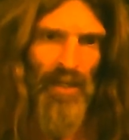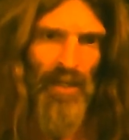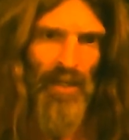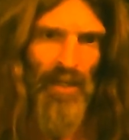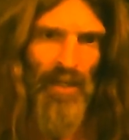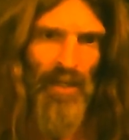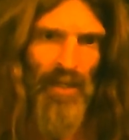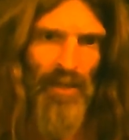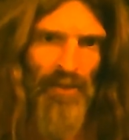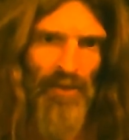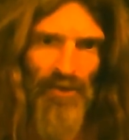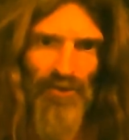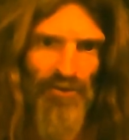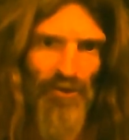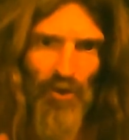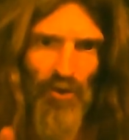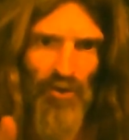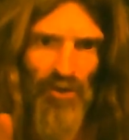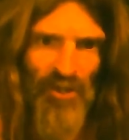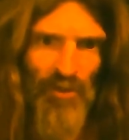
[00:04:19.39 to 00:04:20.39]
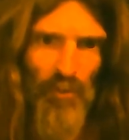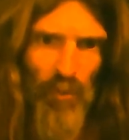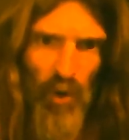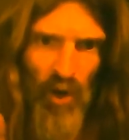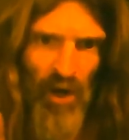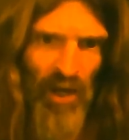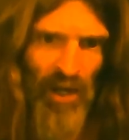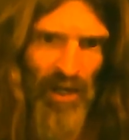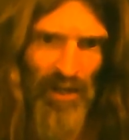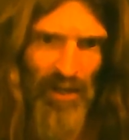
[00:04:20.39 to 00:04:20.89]
There's only
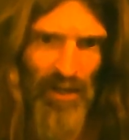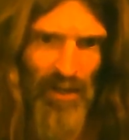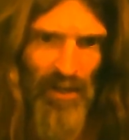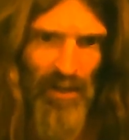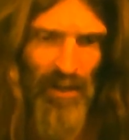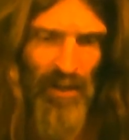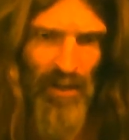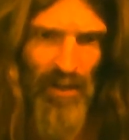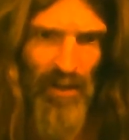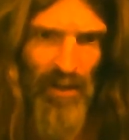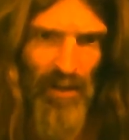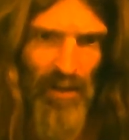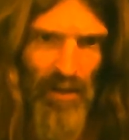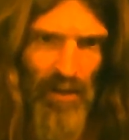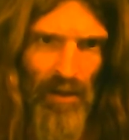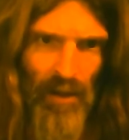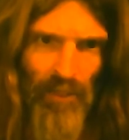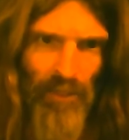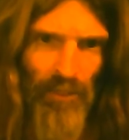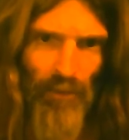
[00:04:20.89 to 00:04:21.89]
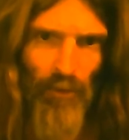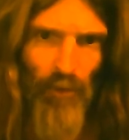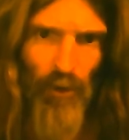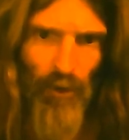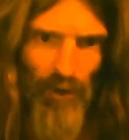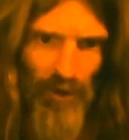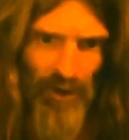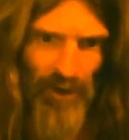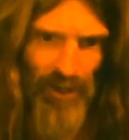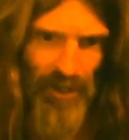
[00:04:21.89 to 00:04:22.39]
one
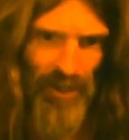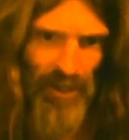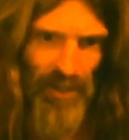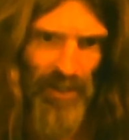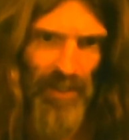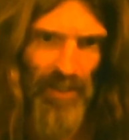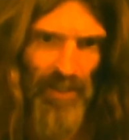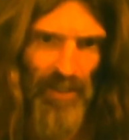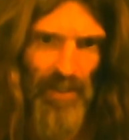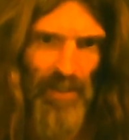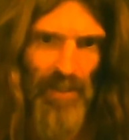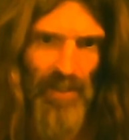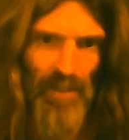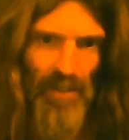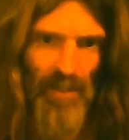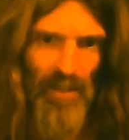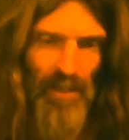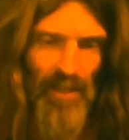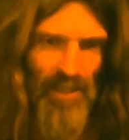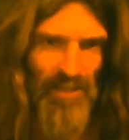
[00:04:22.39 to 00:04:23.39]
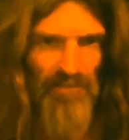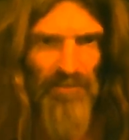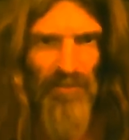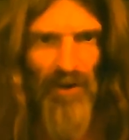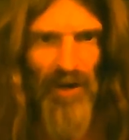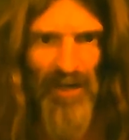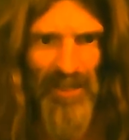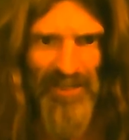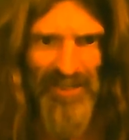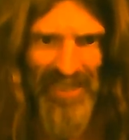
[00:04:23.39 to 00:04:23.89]
authority as far
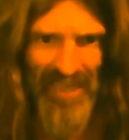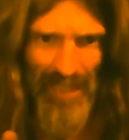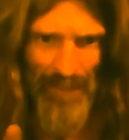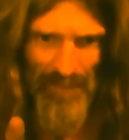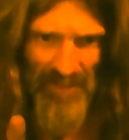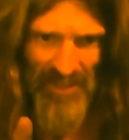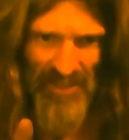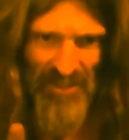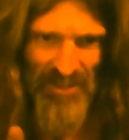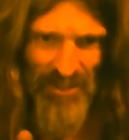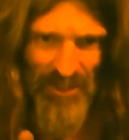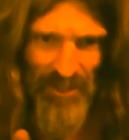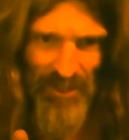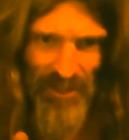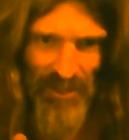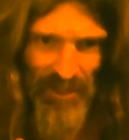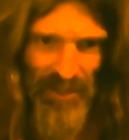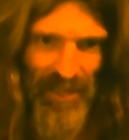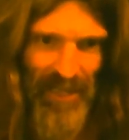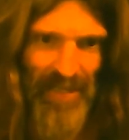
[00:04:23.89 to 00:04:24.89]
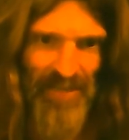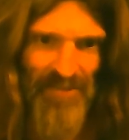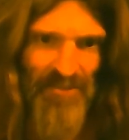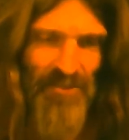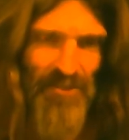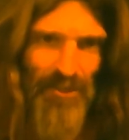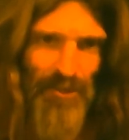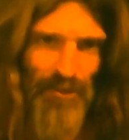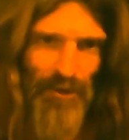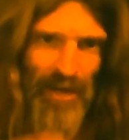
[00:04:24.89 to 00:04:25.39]
as I'm concerned, and that's the
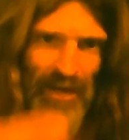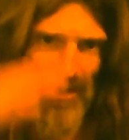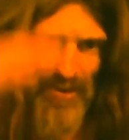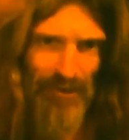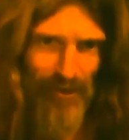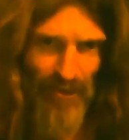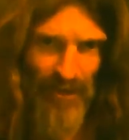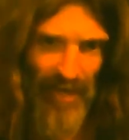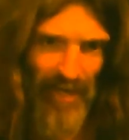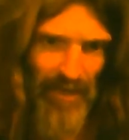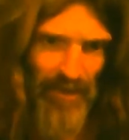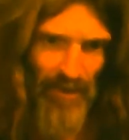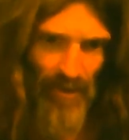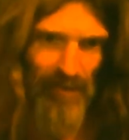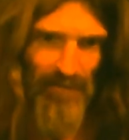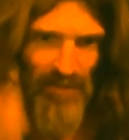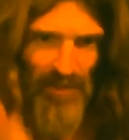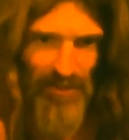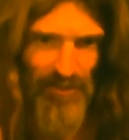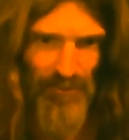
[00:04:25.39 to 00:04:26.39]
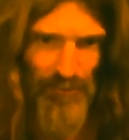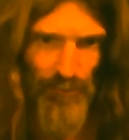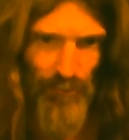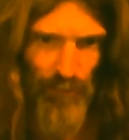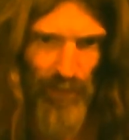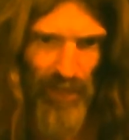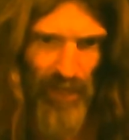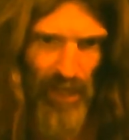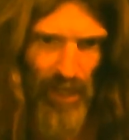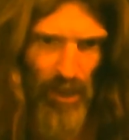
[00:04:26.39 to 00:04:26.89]
great creator of this
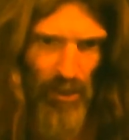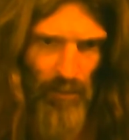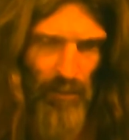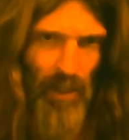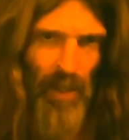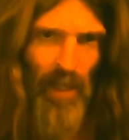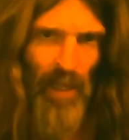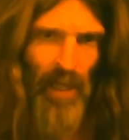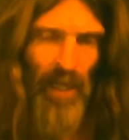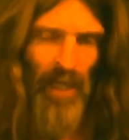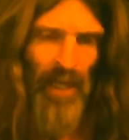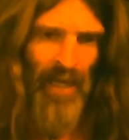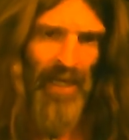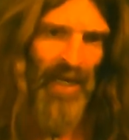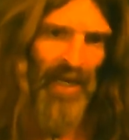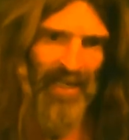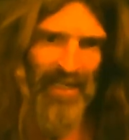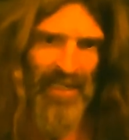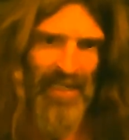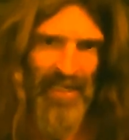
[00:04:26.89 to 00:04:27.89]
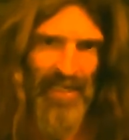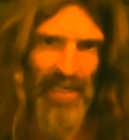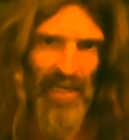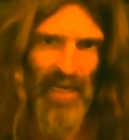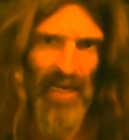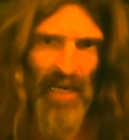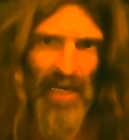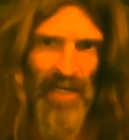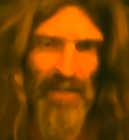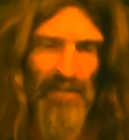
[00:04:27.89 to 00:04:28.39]
realm. And I cannot